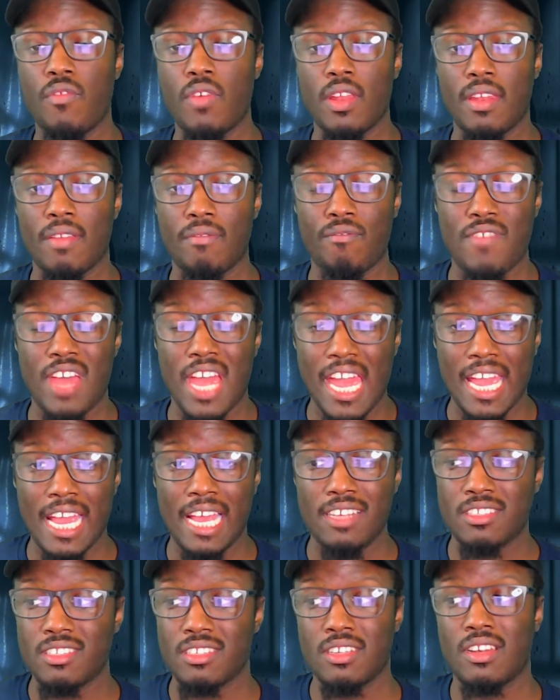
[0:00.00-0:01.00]

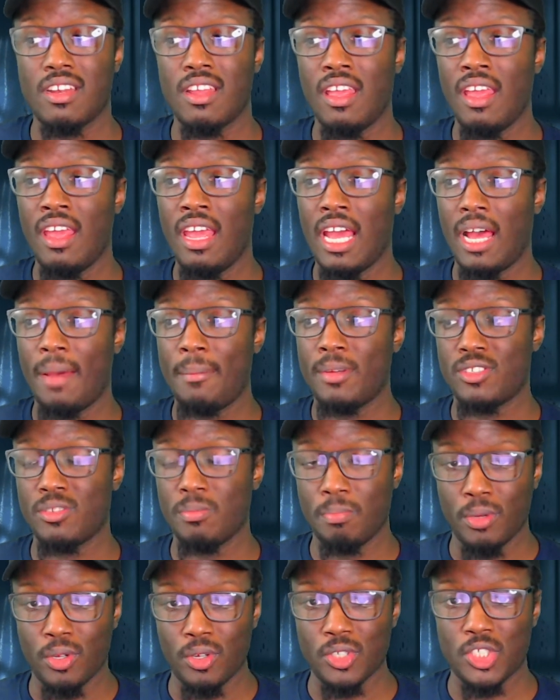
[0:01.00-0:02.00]
fast and how much
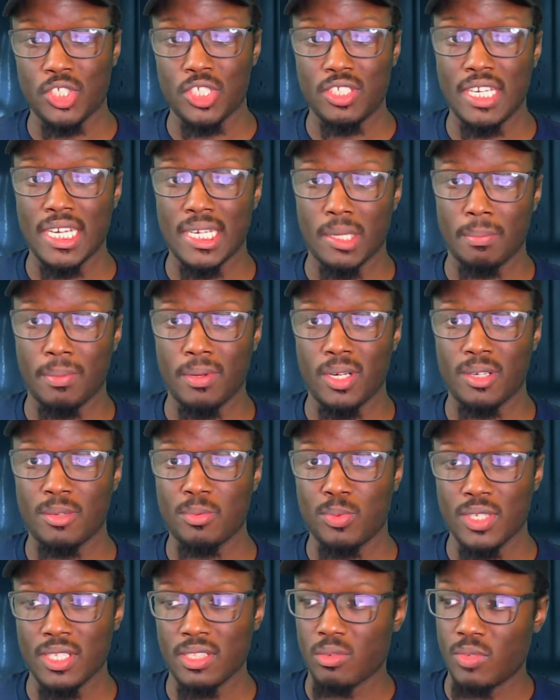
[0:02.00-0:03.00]
bullshit you had to put up
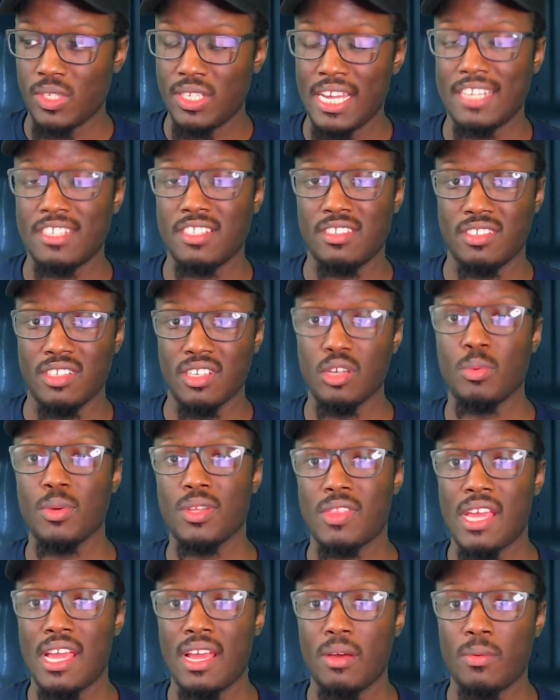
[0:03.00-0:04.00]
with when you had to deal with
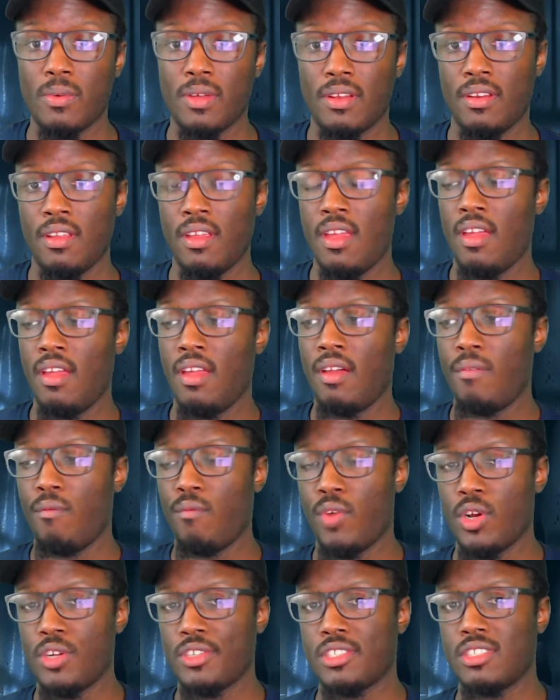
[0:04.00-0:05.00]
that one,
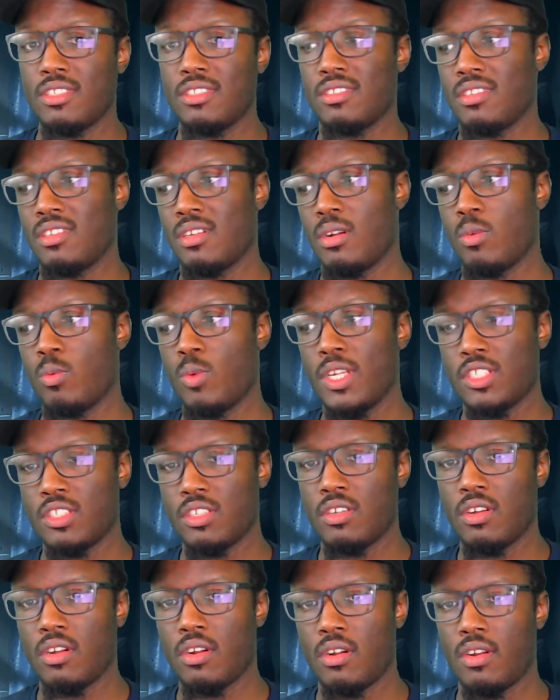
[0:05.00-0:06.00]
versus the
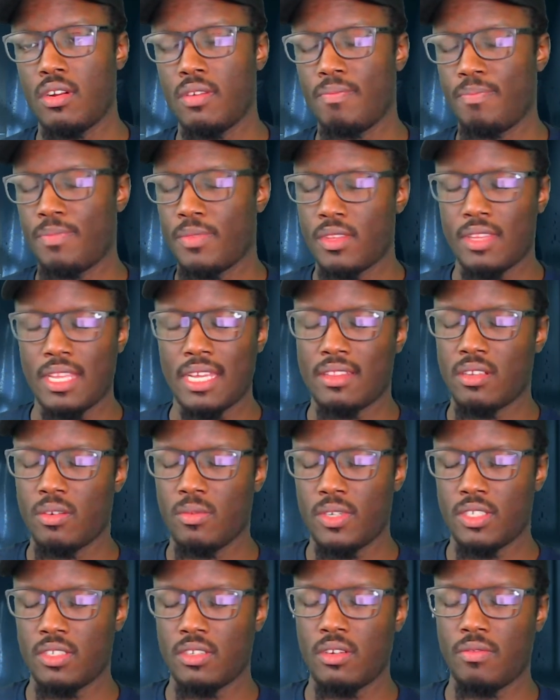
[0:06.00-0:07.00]
original, or not the
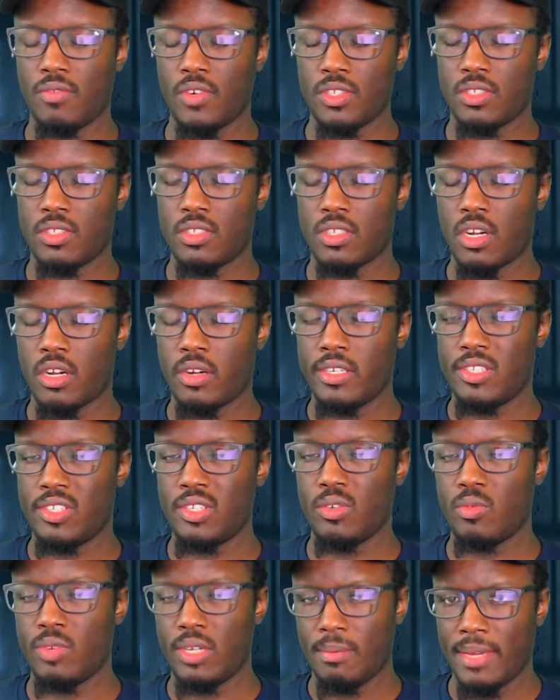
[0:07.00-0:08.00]
original, versus
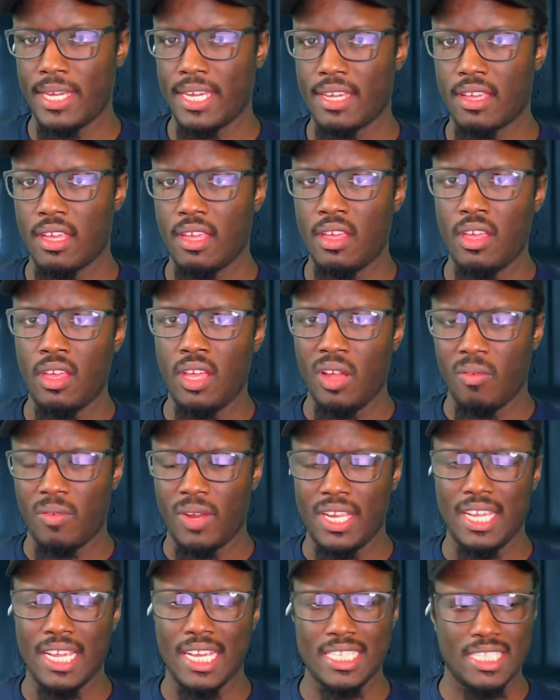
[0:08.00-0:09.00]
RE2 Remake, where
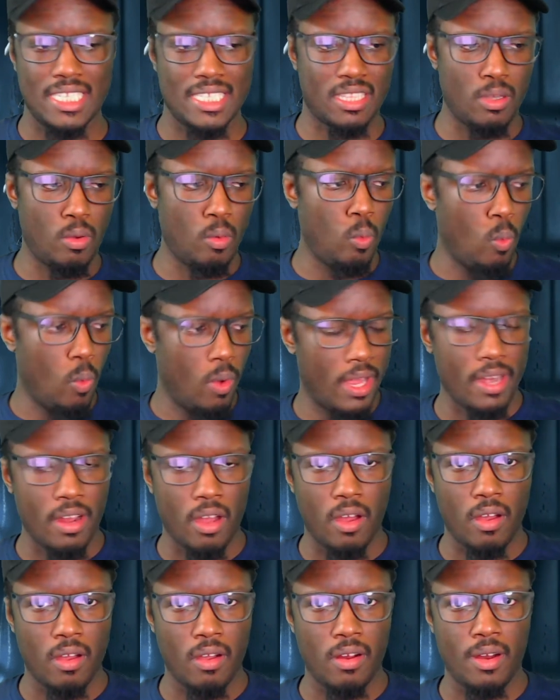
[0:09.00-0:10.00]
he has like the one
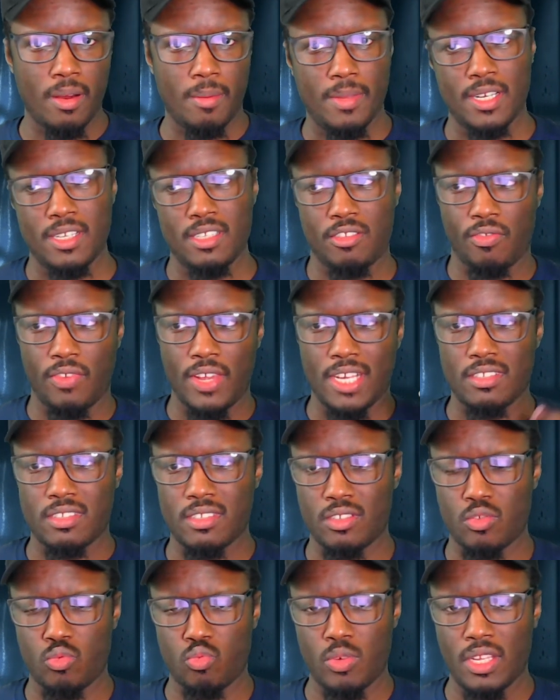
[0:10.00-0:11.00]
arm and his face
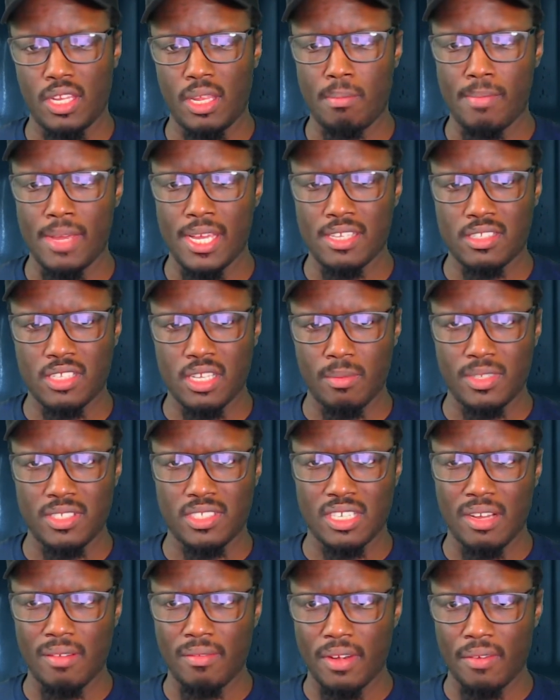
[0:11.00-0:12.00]
looks really messed up. He's
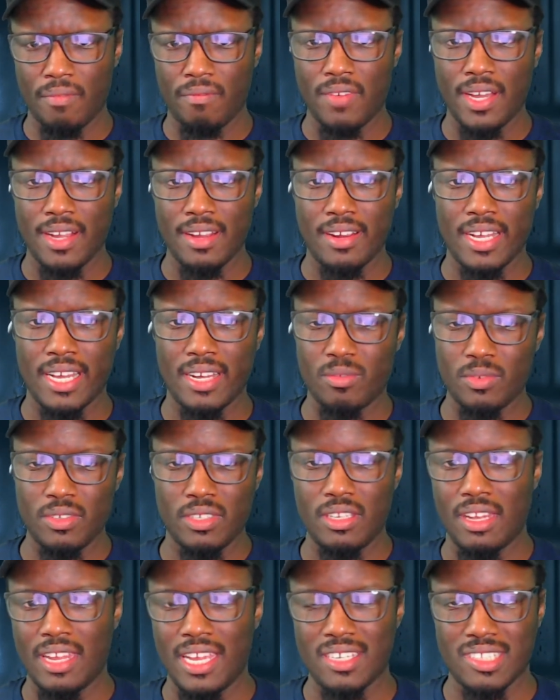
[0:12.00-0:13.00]
covered in fire. I don't really
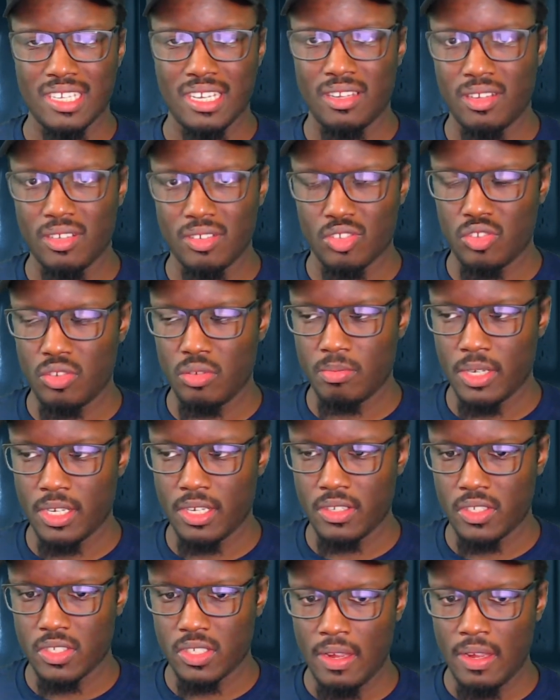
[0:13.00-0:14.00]
like that look too
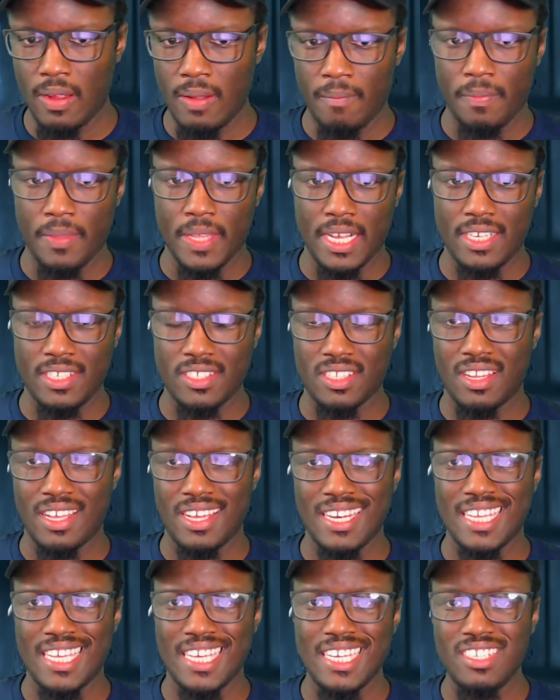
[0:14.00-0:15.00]
much, and he's a lot
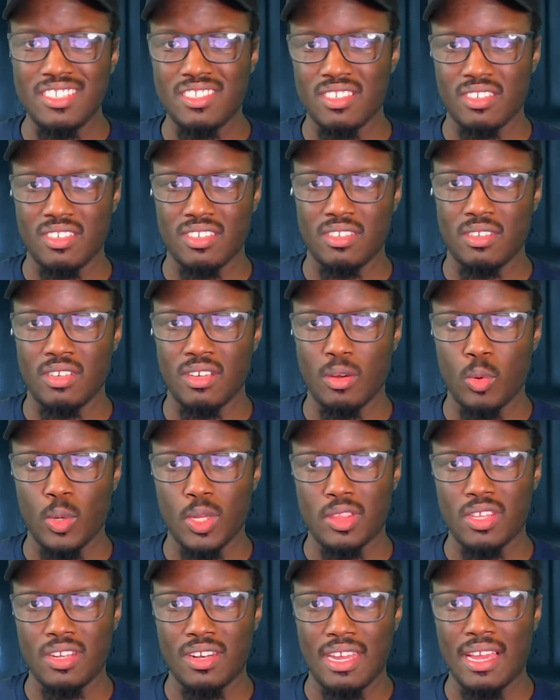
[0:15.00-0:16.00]
easier to deal with
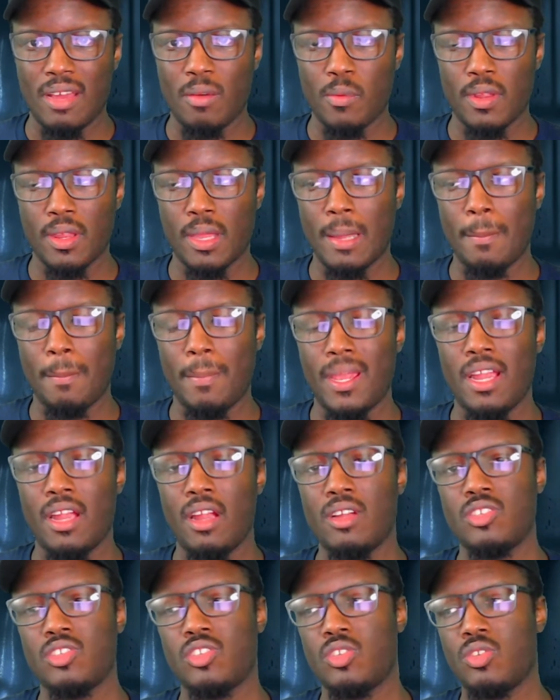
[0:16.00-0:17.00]
than that one
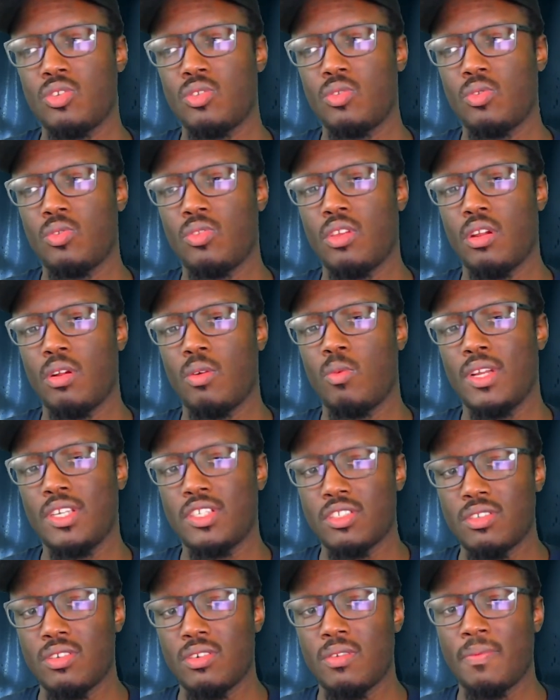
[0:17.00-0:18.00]
compared to the
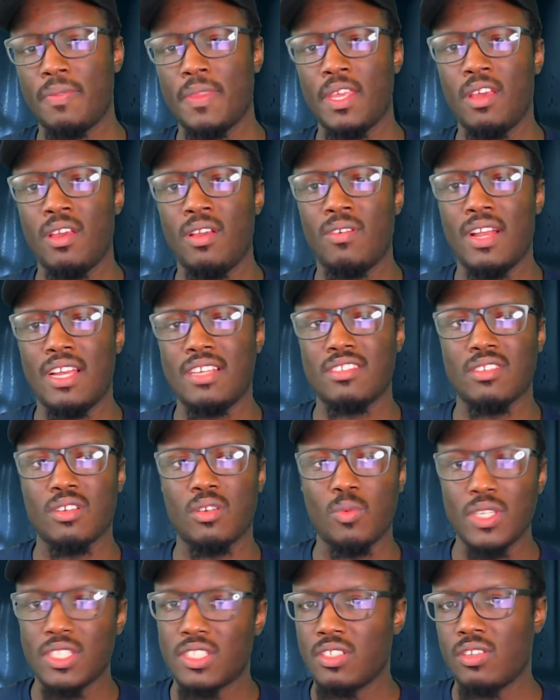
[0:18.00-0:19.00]
original. As the
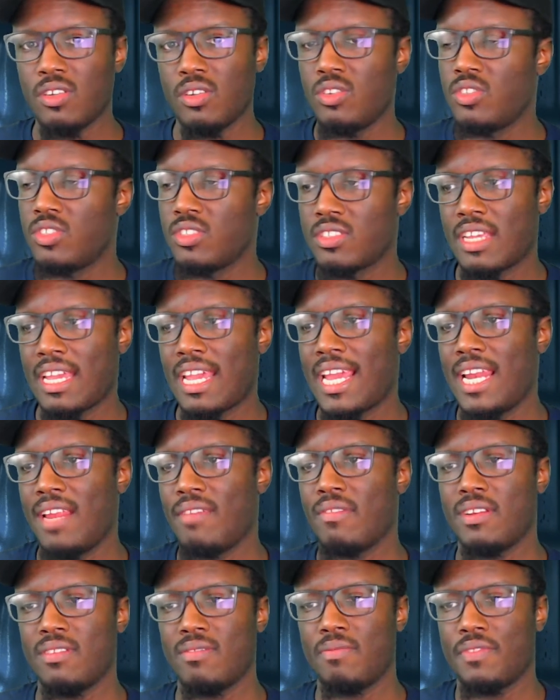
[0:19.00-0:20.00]
original, you just can't
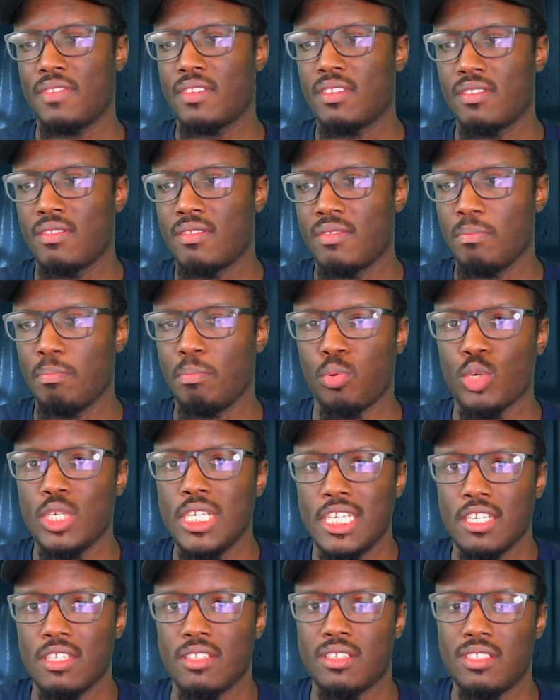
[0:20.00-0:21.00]
even
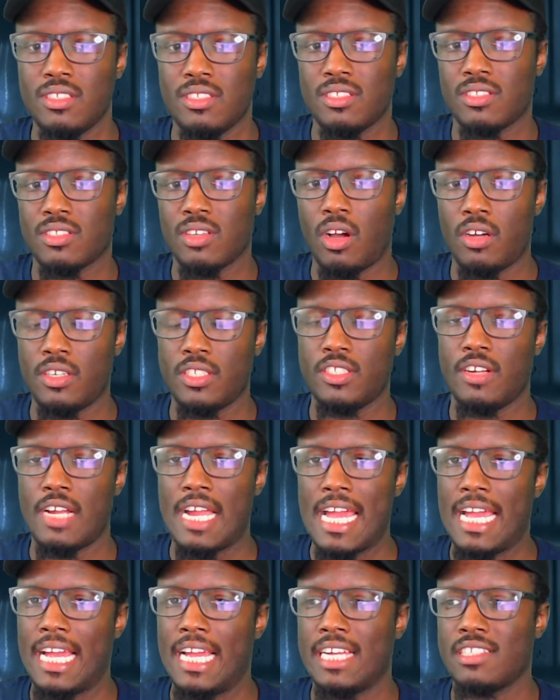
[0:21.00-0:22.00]
breathe. You just on your
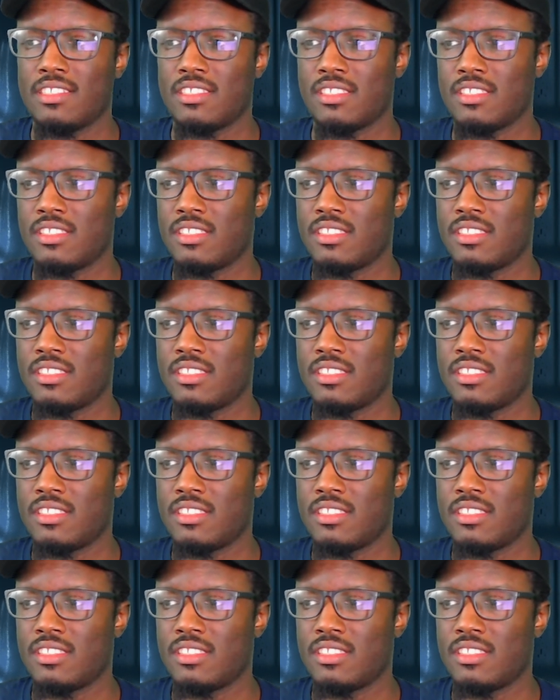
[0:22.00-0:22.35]
ass.